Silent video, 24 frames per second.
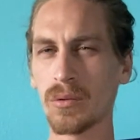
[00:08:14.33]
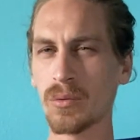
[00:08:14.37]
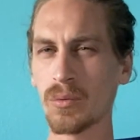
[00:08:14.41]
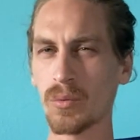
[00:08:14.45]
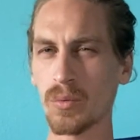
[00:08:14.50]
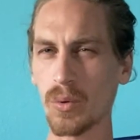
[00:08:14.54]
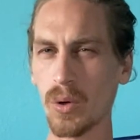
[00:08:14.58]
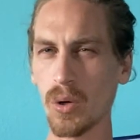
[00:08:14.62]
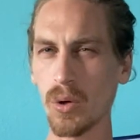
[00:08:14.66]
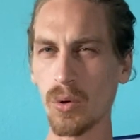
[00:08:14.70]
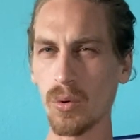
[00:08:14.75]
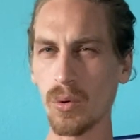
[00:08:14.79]

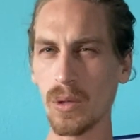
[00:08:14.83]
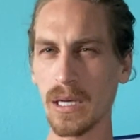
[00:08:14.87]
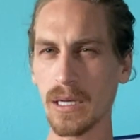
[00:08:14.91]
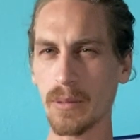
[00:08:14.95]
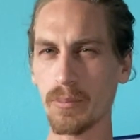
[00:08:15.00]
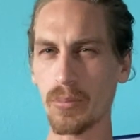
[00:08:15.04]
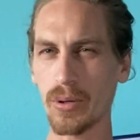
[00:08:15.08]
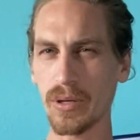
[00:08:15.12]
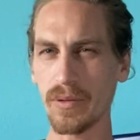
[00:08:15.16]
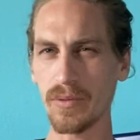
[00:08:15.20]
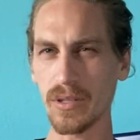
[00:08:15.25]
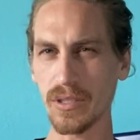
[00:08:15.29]
grow like
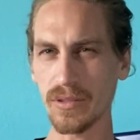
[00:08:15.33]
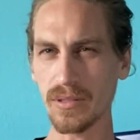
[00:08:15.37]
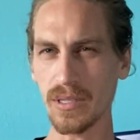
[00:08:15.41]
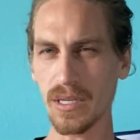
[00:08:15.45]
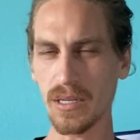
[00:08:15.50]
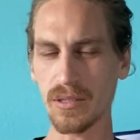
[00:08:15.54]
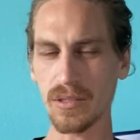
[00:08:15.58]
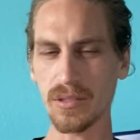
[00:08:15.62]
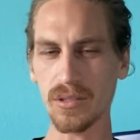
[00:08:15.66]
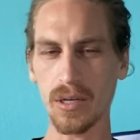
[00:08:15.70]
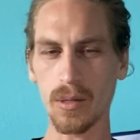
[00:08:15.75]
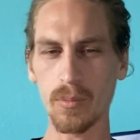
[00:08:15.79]
previous
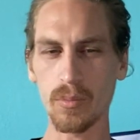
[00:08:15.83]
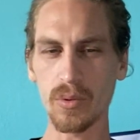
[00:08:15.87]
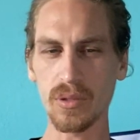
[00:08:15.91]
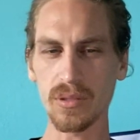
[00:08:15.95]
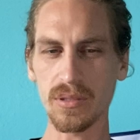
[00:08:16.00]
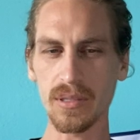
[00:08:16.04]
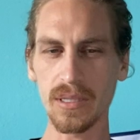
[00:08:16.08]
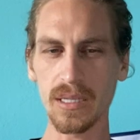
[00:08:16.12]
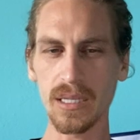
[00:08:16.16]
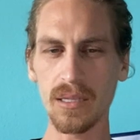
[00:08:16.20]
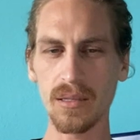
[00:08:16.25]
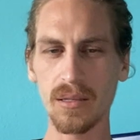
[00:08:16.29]
years,
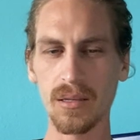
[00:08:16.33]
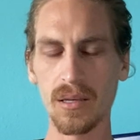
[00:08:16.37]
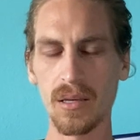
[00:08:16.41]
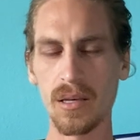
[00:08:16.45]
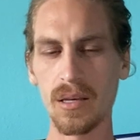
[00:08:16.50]
obviously.